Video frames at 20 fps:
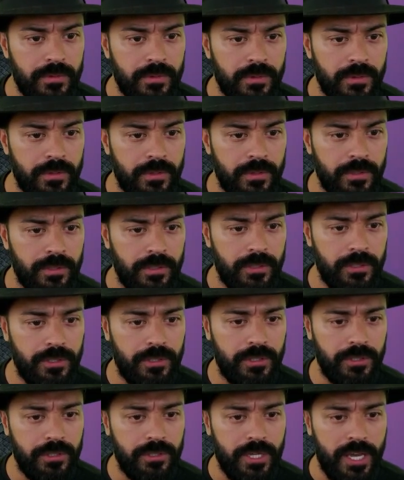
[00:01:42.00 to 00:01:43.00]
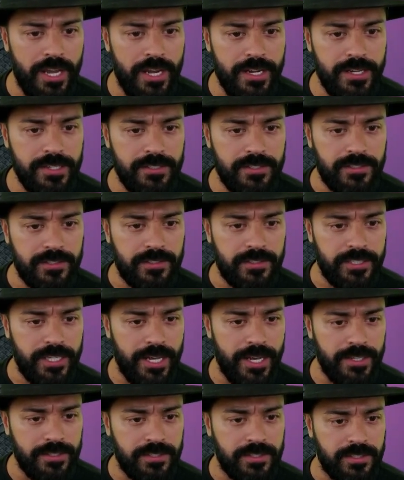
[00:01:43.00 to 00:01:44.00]
Ace,
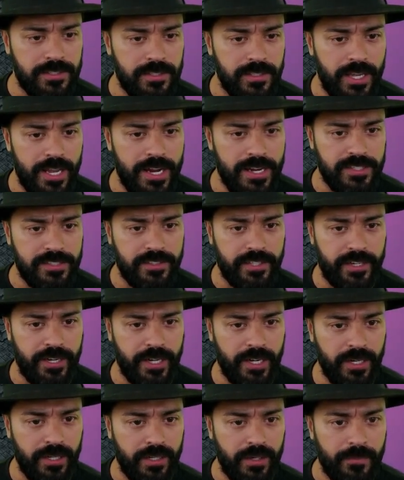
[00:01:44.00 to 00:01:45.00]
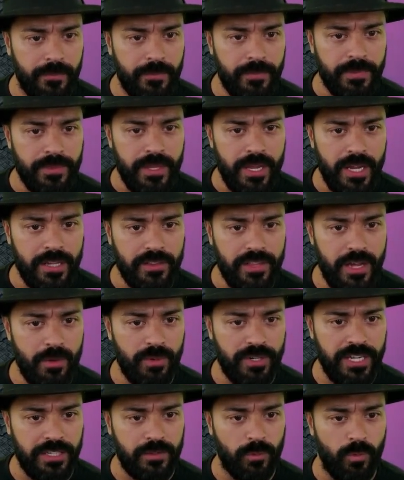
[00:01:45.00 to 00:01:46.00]
yes! Ace there. And then
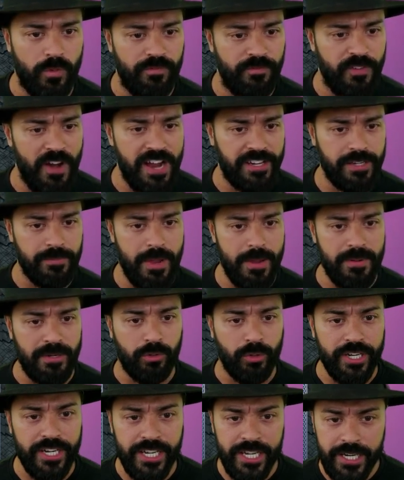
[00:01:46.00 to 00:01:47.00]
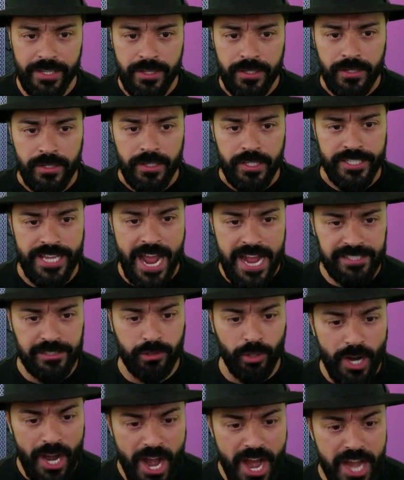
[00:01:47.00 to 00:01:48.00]
we get the Viking, maybe green. Yes,
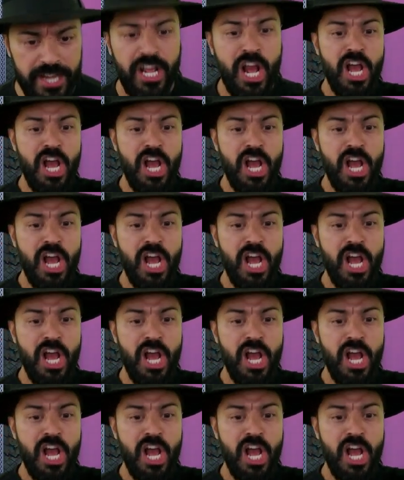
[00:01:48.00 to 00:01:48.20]
green.